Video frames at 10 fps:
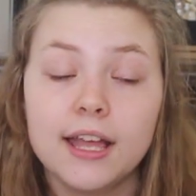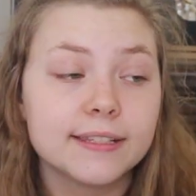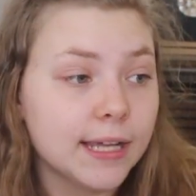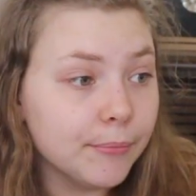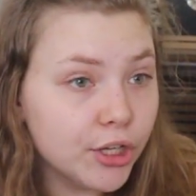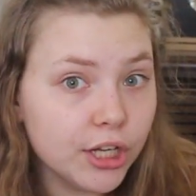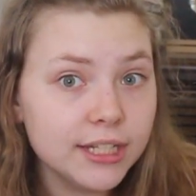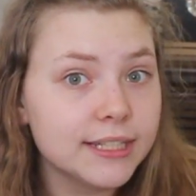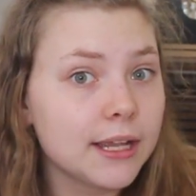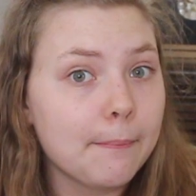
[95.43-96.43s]
Some
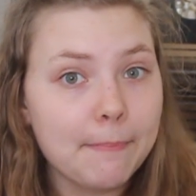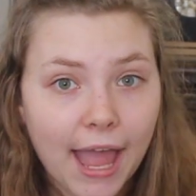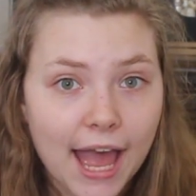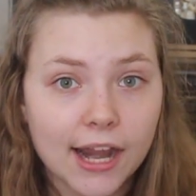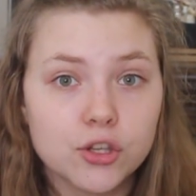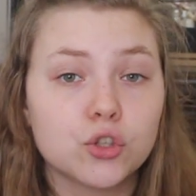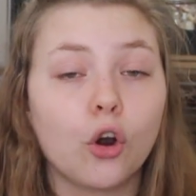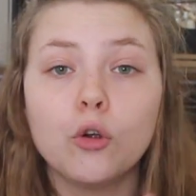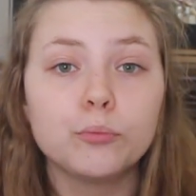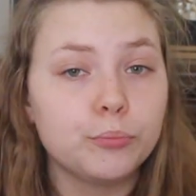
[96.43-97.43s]
good, some bad, so
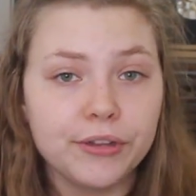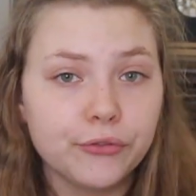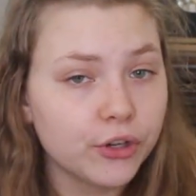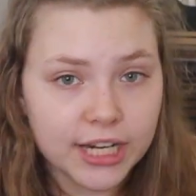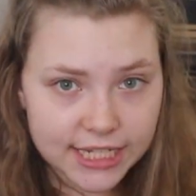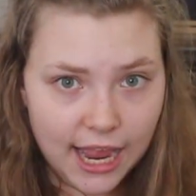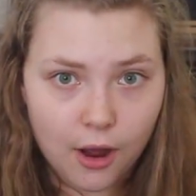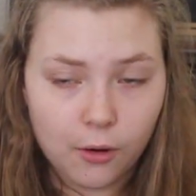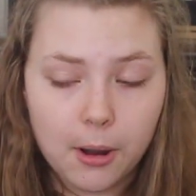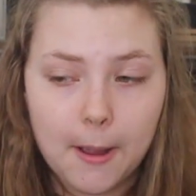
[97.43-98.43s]
don't be freaked
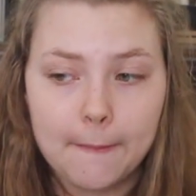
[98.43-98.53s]
out,